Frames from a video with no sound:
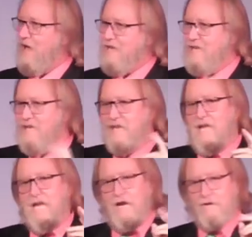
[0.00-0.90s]
I
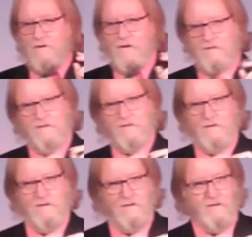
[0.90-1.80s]
didn't hear it
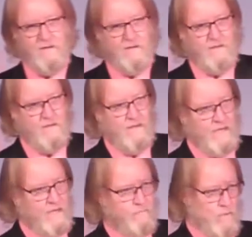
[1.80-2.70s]

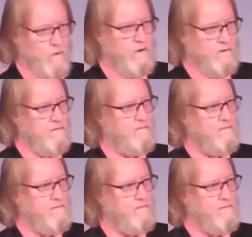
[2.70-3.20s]
anymore.